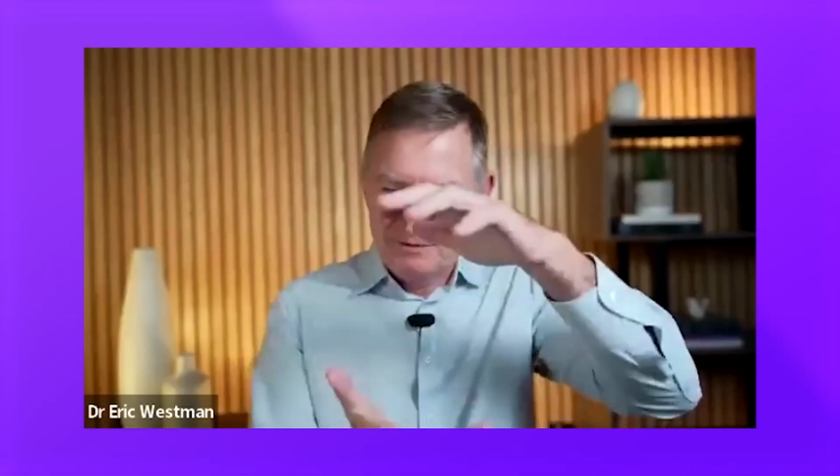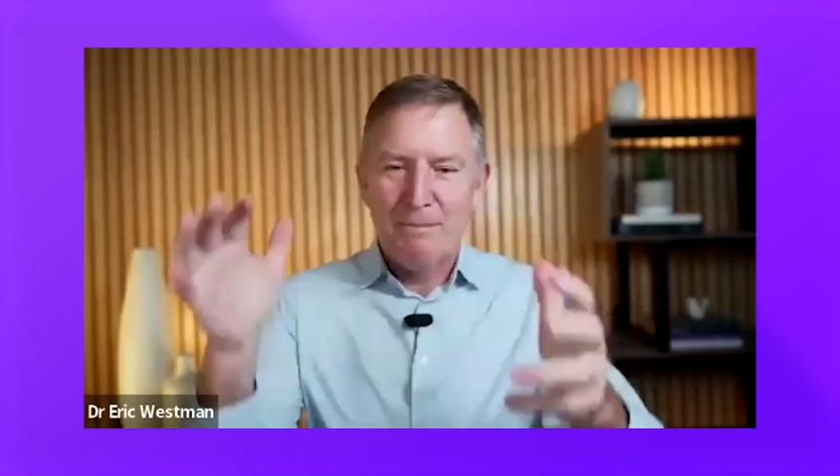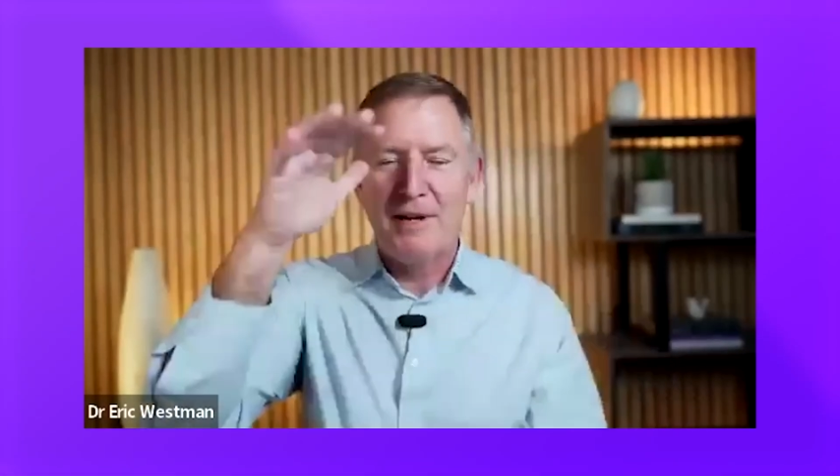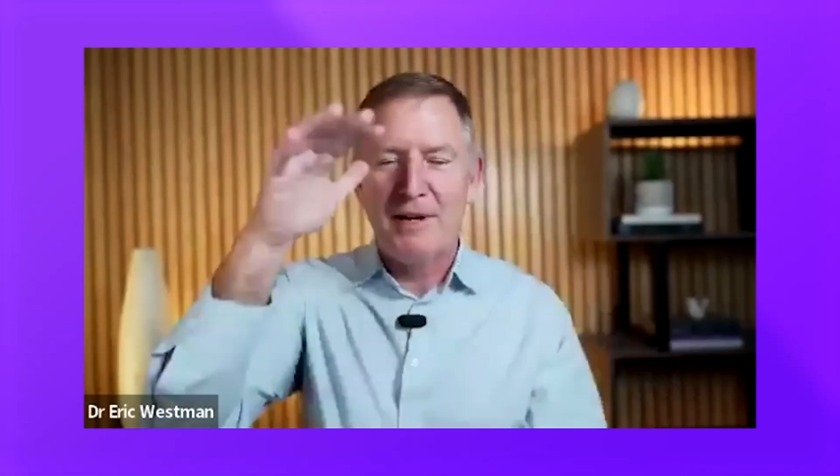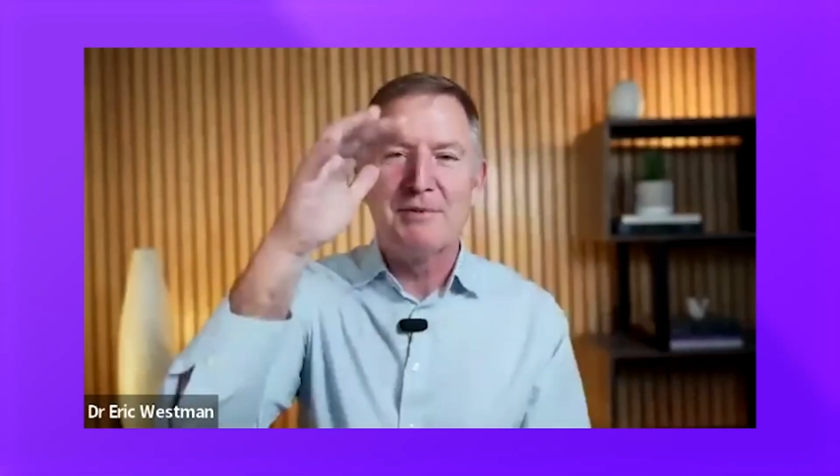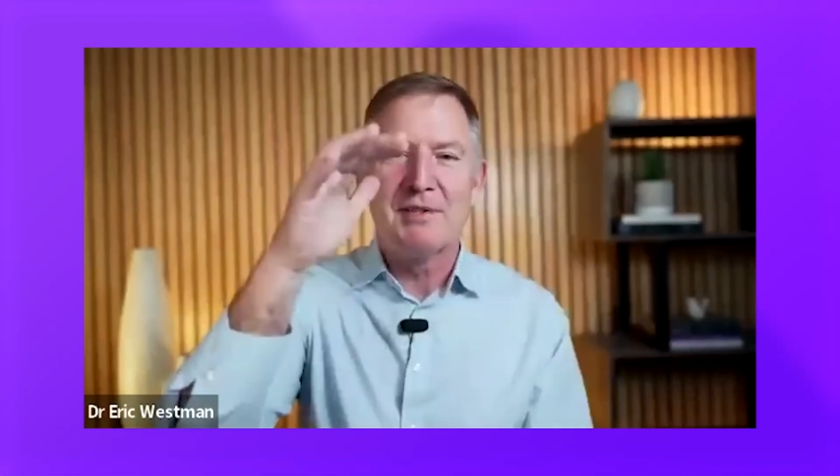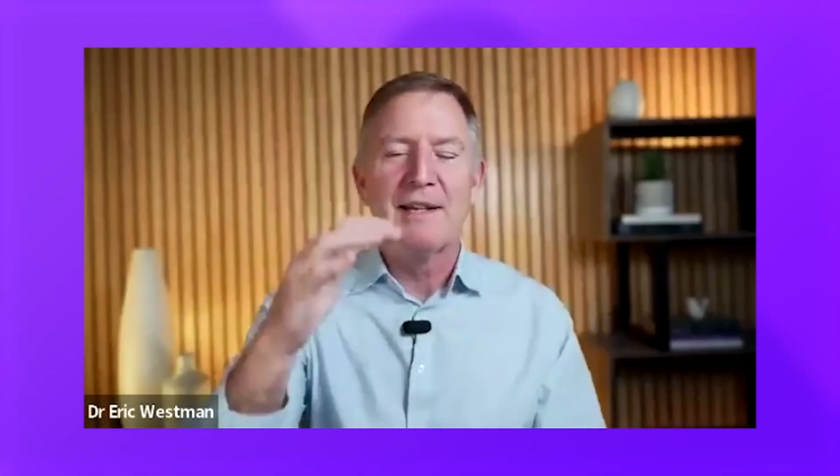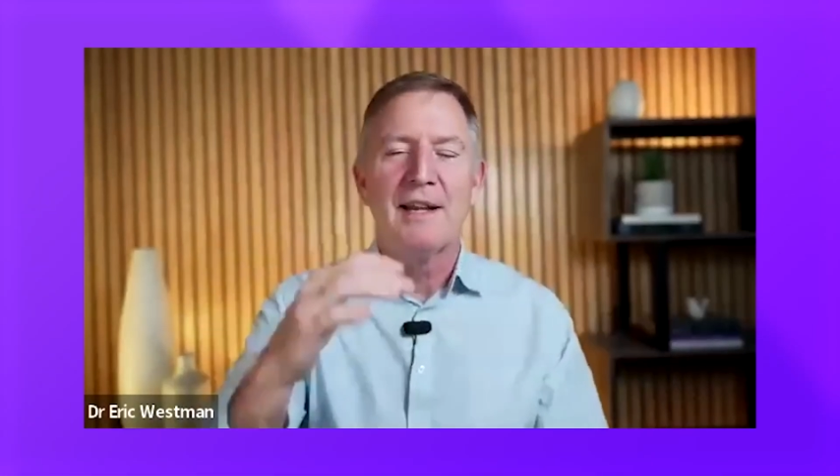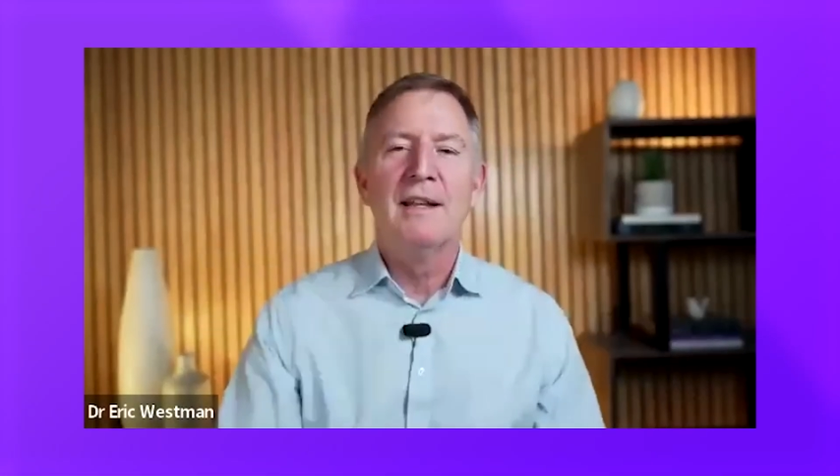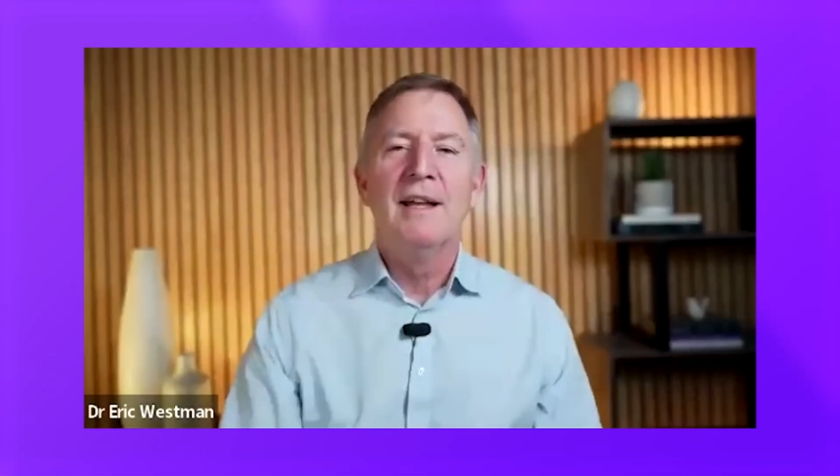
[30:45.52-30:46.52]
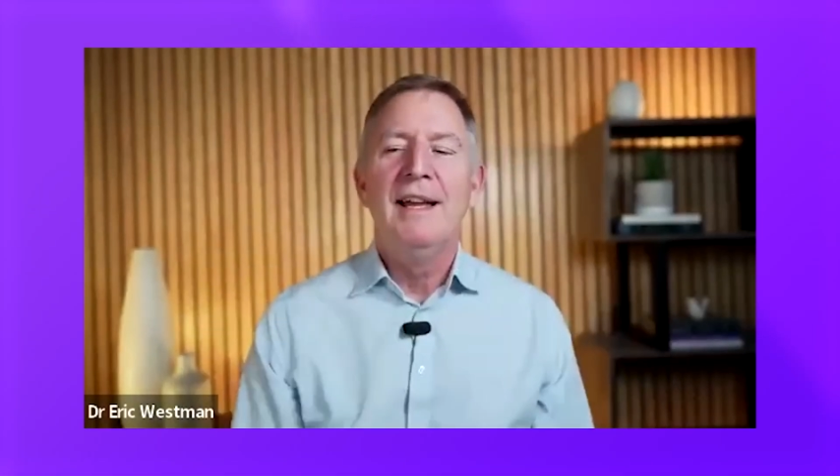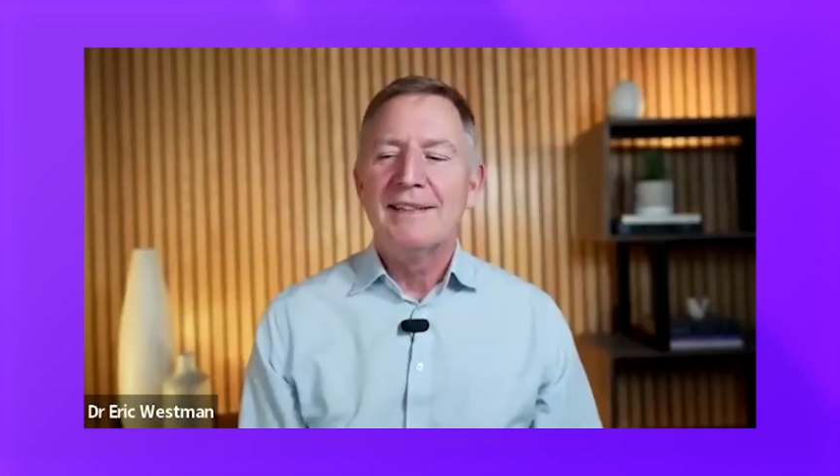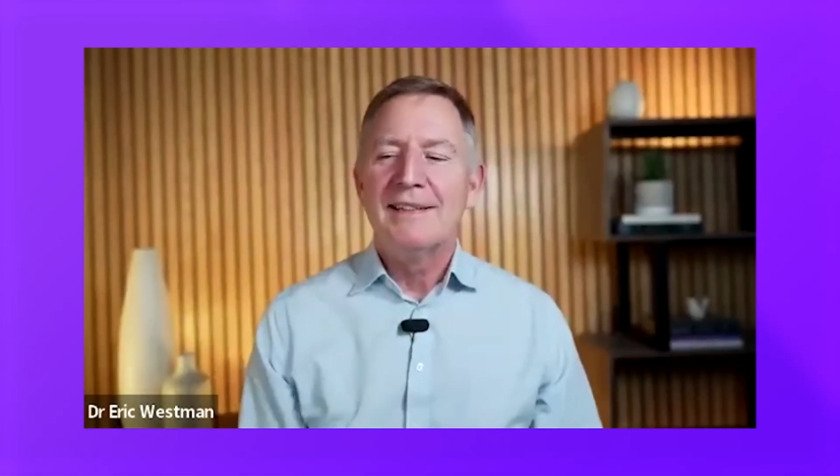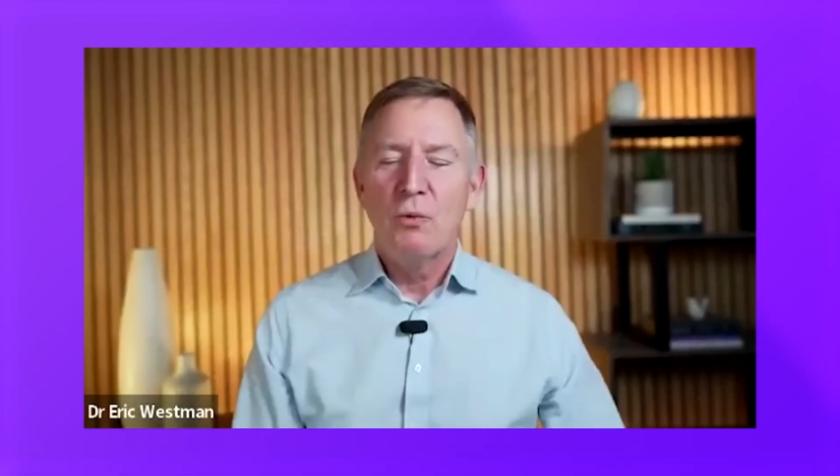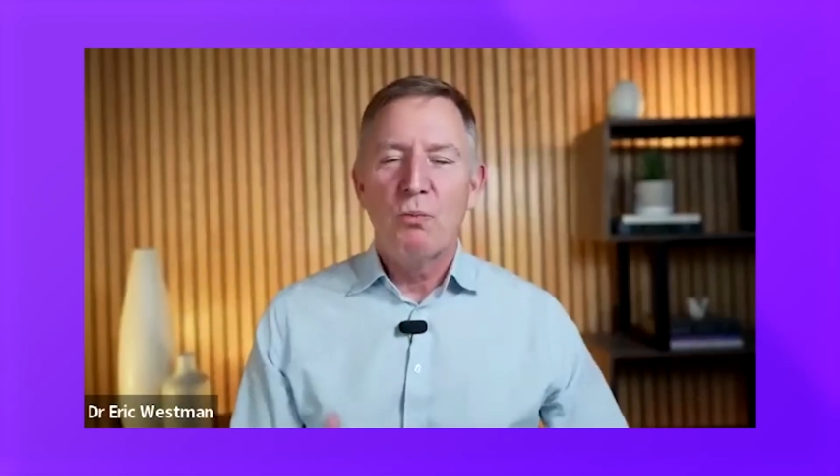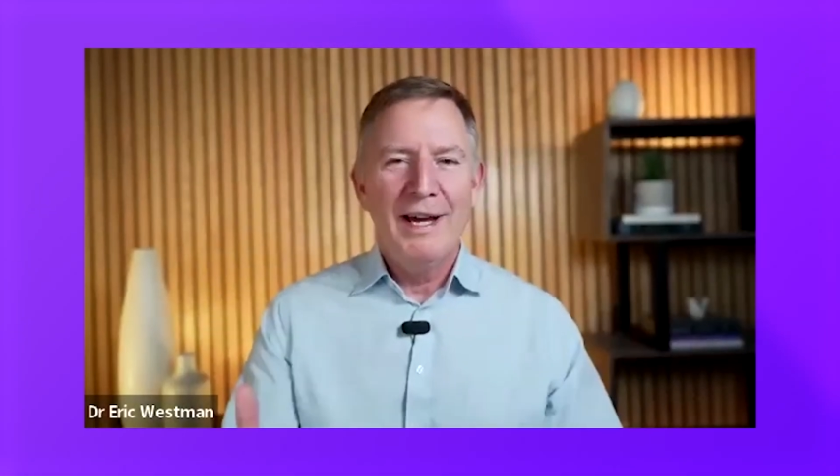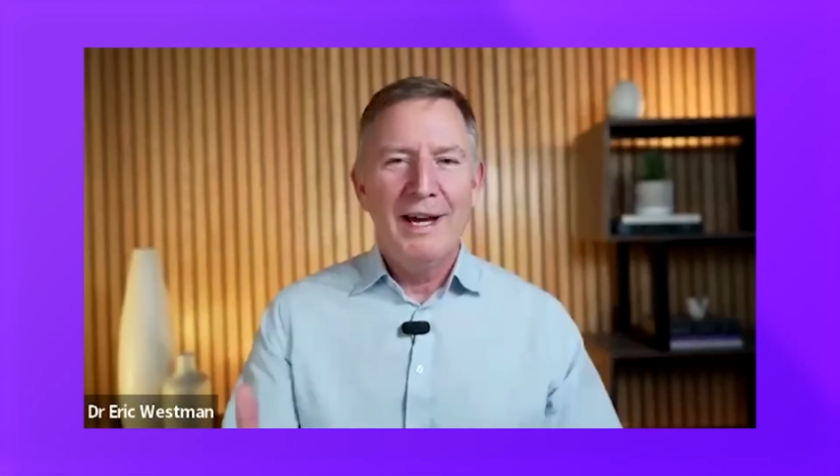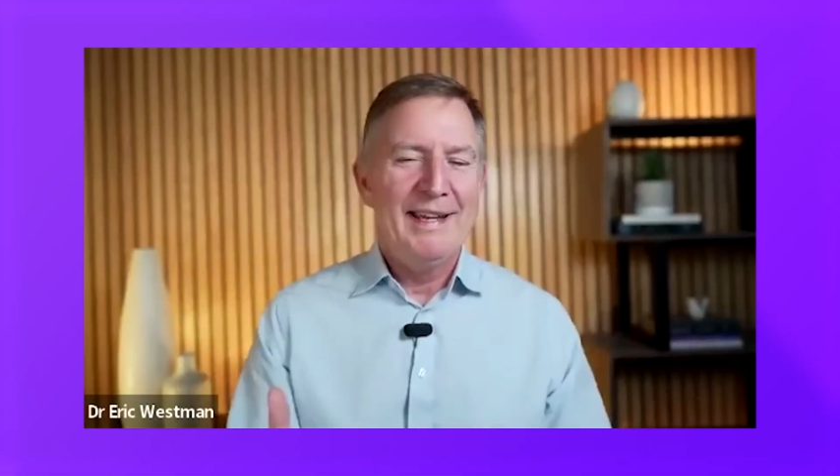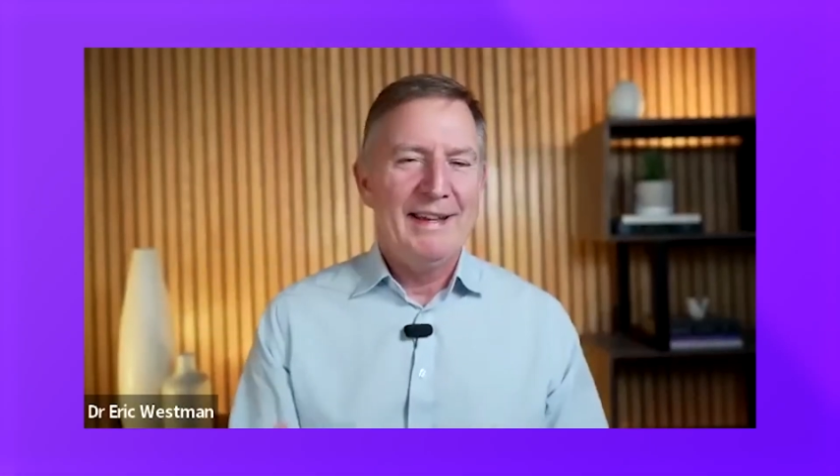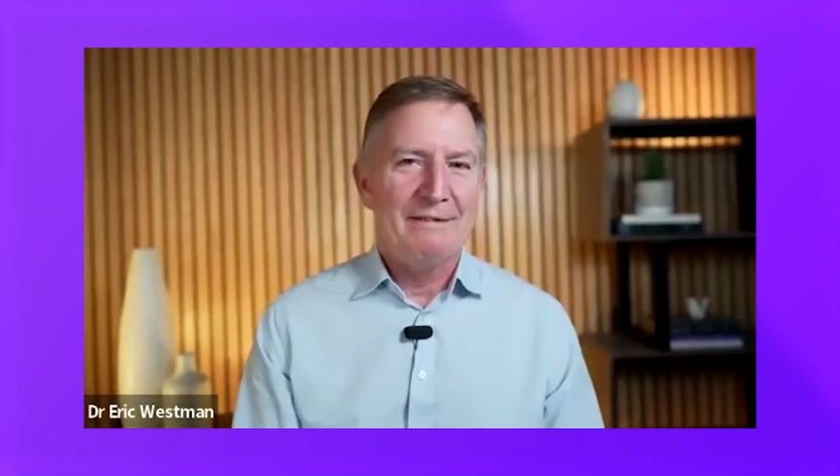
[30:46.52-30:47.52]
you flip it upside down. So
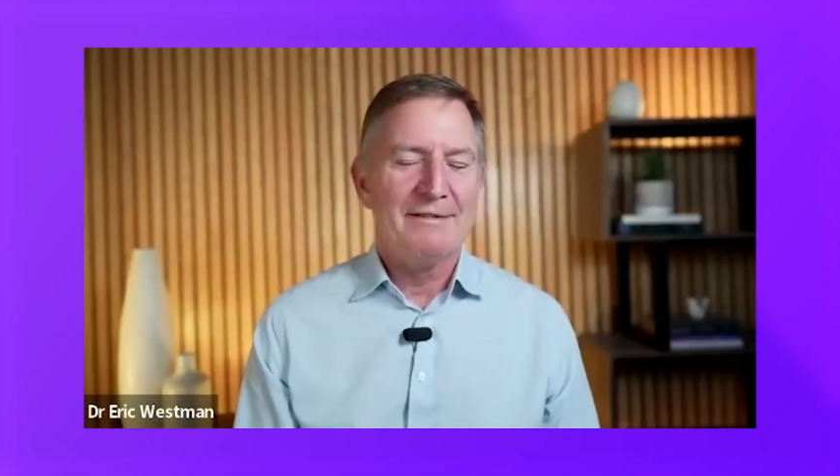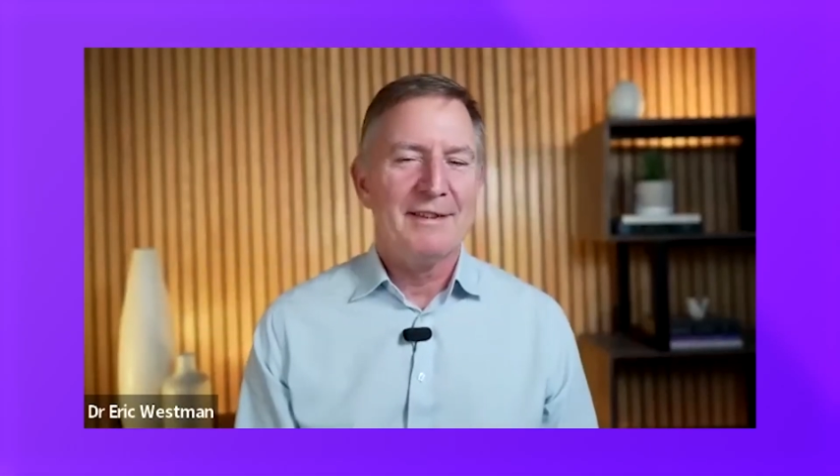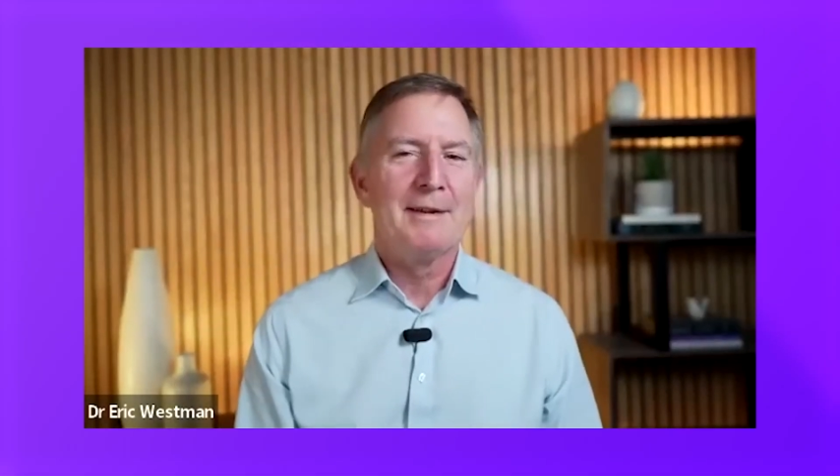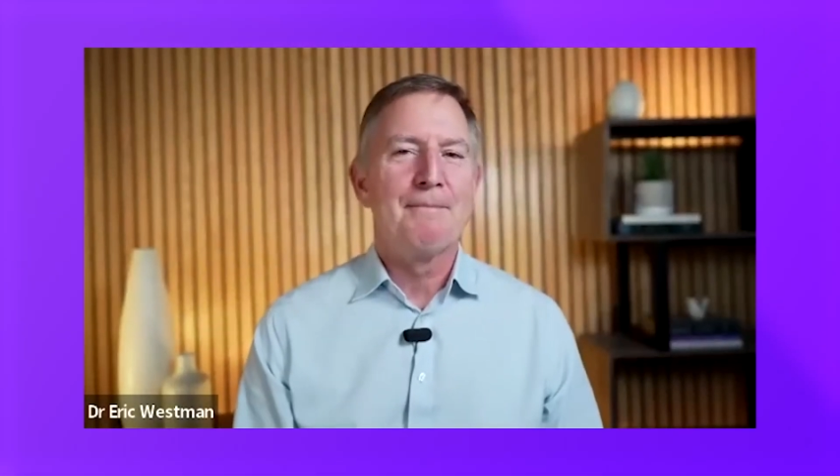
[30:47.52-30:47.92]
what if?